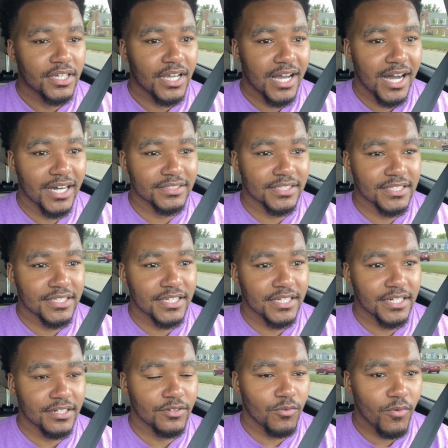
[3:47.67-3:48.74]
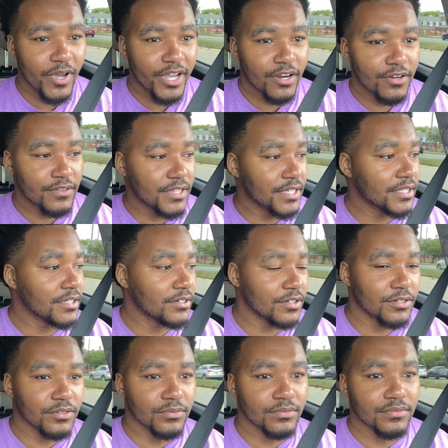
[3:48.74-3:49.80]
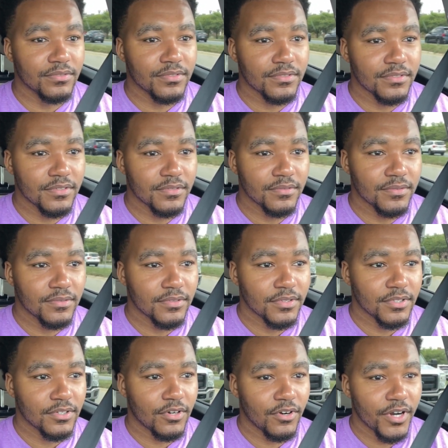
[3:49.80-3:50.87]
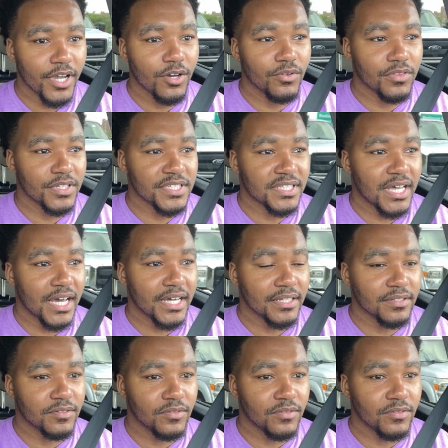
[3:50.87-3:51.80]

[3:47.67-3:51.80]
cognizant and aware that, you know, her health is not